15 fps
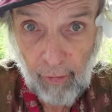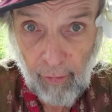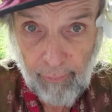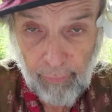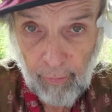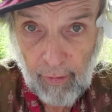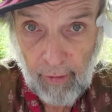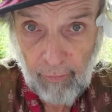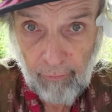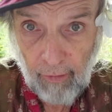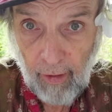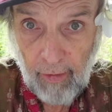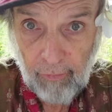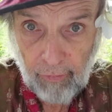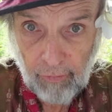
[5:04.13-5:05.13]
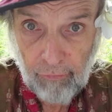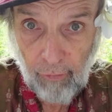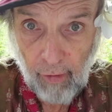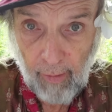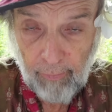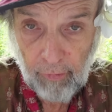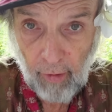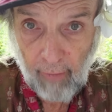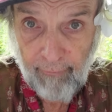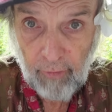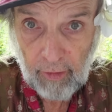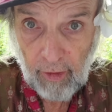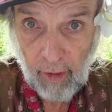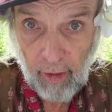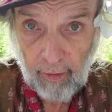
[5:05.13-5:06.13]
all prearranged. He drops off
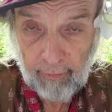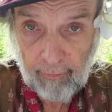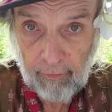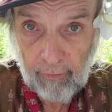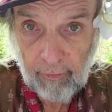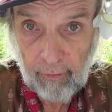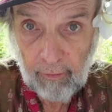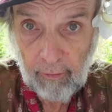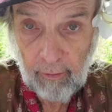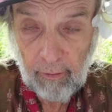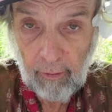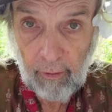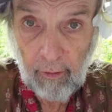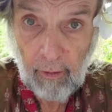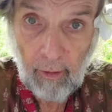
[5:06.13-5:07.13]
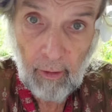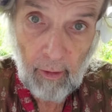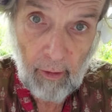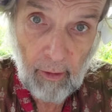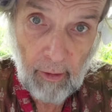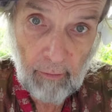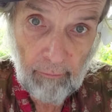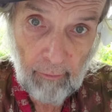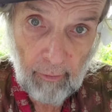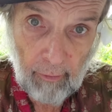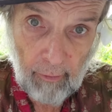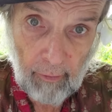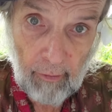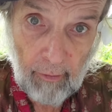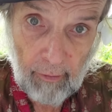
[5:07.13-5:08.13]
the cartons, and
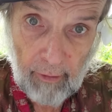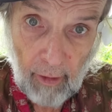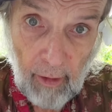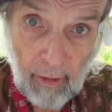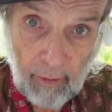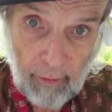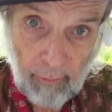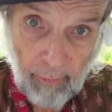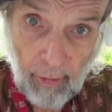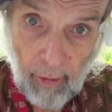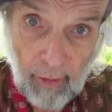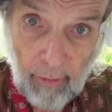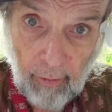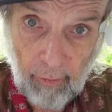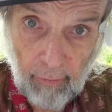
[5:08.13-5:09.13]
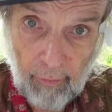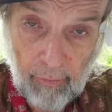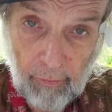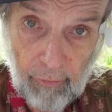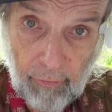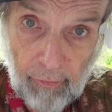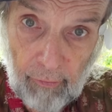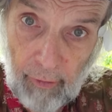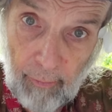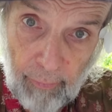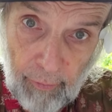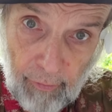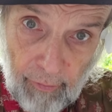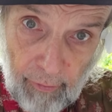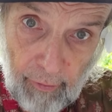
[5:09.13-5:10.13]
then the bar owners, they
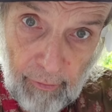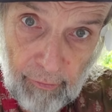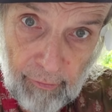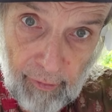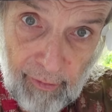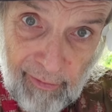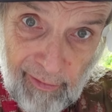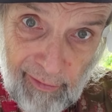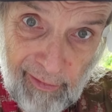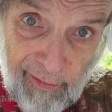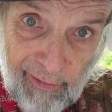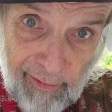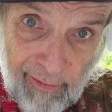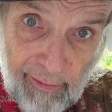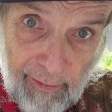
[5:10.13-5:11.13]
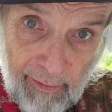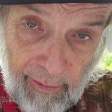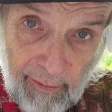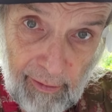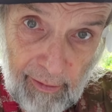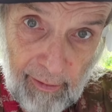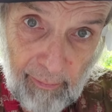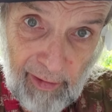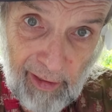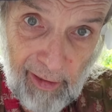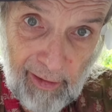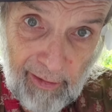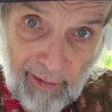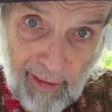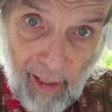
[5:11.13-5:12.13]
put those under the, you know,
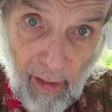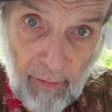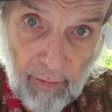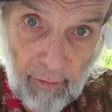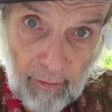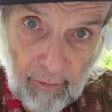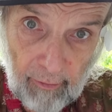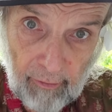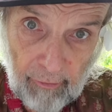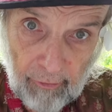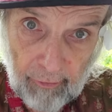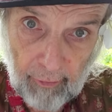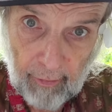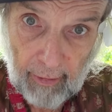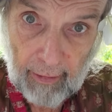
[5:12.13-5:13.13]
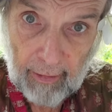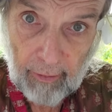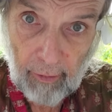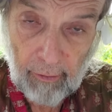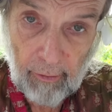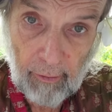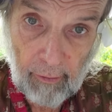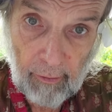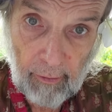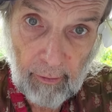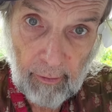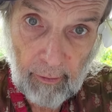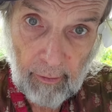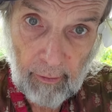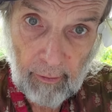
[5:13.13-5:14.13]
behind the counter, because it's illegal,
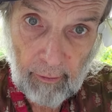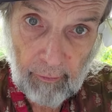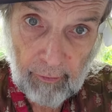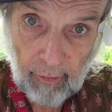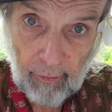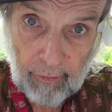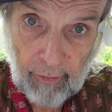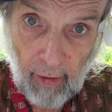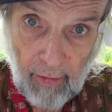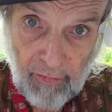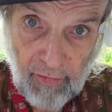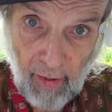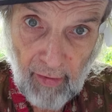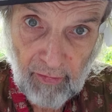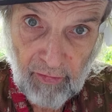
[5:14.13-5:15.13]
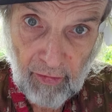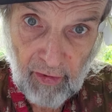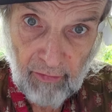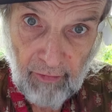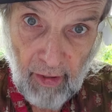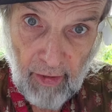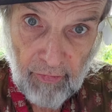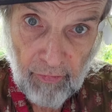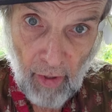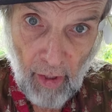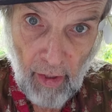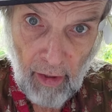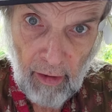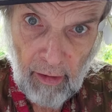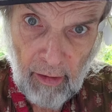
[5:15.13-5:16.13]
selling non-tax cigarettes, huh?